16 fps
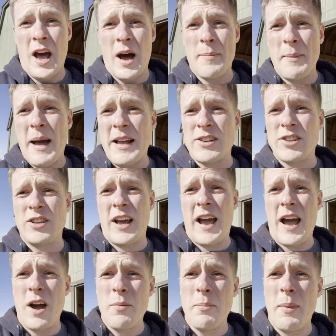Imagine
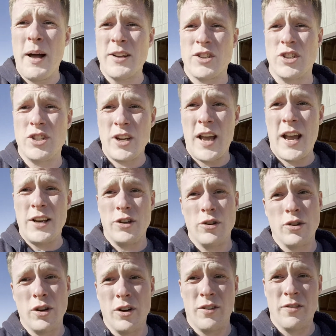how much shed you
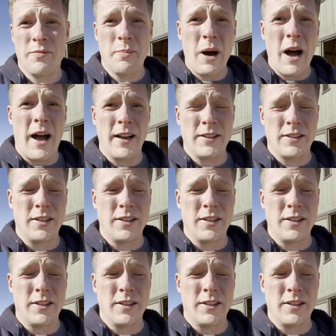could have bought